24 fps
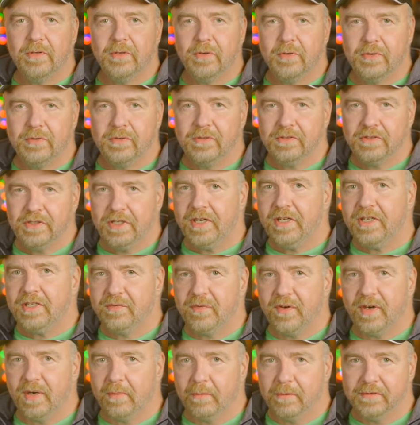You couldn't change
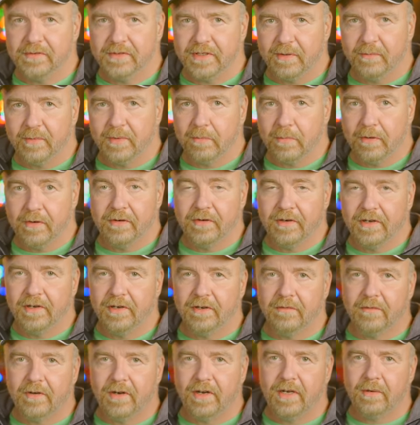variables that were burned
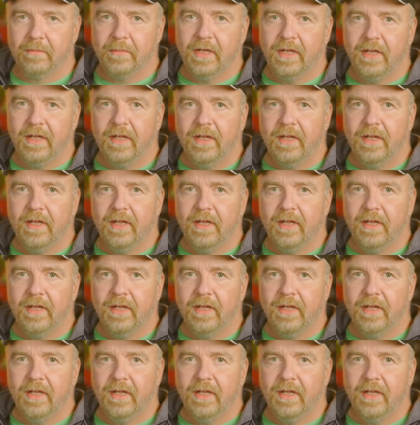into ROM.